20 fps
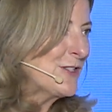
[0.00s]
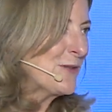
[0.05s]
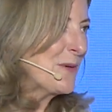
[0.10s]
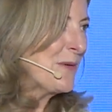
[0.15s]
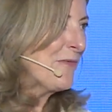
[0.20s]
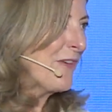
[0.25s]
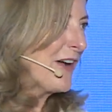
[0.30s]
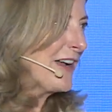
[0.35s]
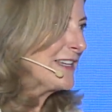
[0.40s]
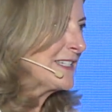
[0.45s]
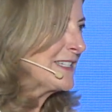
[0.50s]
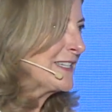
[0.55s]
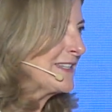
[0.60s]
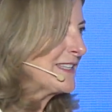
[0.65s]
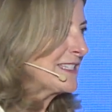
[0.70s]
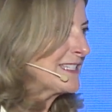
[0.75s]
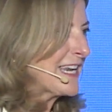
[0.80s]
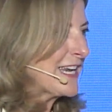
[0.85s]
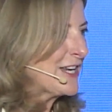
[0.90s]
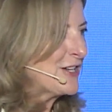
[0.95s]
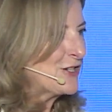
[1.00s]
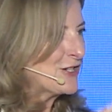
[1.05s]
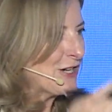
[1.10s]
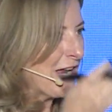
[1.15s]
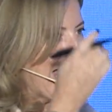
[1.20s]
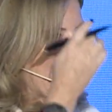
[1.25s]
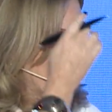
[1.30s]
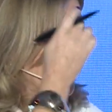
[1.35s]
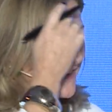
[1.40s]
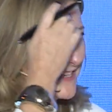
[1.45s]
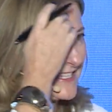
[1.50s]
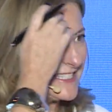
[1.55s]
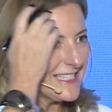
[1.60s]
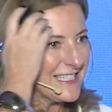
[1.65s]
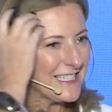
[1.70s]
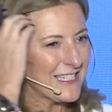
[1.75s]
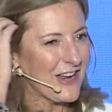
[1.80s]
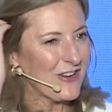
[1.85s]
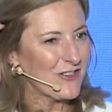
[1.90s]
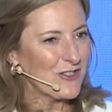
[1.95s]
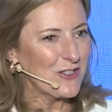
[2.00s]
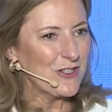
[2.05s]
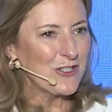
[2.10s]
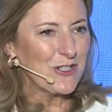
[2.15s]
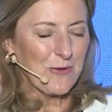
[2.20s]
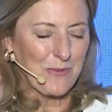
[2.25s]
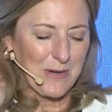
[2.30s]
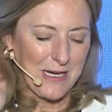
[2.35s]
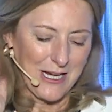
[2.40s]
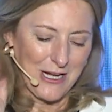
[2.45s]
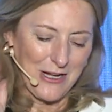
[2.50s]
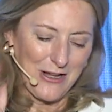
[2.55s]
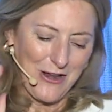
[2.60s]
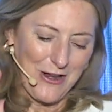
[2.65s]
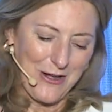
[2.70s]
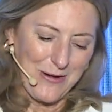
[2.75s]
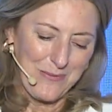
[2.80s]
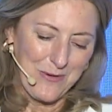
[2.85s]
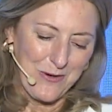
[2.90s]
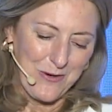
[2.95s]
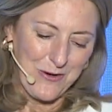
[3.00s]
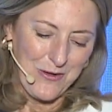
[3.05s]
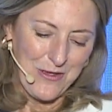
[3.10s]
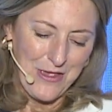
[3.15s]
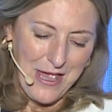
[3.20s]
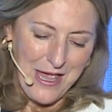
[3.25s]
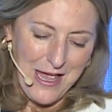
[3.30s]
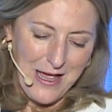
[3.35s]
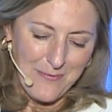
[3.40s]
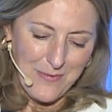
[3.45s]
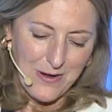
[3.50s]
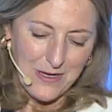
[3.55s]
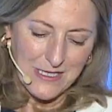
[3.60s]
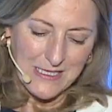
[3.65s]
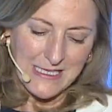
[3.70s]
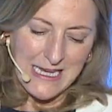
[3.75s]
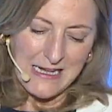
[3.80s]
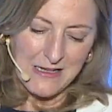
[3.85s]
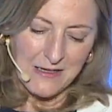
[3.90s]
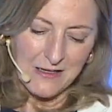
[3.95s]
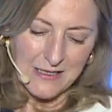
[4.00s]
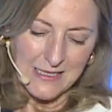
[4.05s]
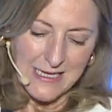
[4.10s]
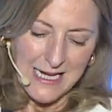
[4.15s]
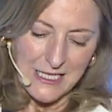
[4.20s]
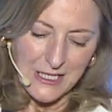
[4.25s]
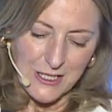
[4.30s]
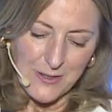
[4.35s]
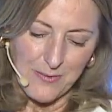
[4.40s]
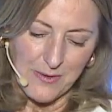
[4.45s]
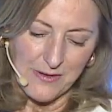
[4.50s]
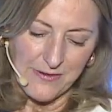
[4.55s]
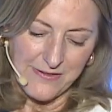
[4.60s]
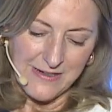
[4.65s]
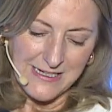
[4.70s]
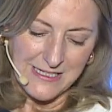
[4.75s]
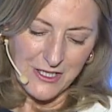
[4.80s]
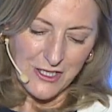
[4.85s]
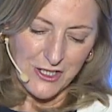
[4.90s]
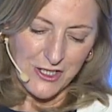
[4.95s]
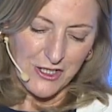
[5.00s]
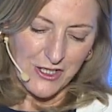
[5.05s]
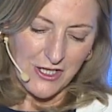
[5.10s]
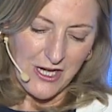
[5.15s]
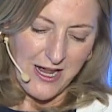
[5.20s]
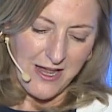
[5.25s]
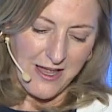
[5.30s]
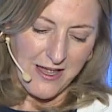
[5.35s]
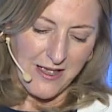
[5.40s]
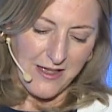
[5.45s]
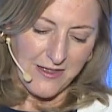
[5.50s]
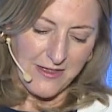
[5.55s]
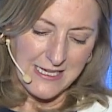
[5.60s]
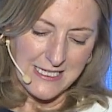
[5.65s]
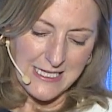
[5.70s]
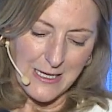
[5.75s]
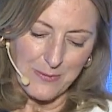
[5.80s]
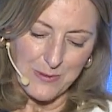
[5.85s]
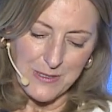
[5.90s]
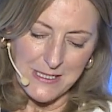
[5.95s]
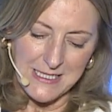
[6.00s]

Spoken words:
invite to the stage to have this discussion so we can learn more Marcel Kasimowicz, the Deputy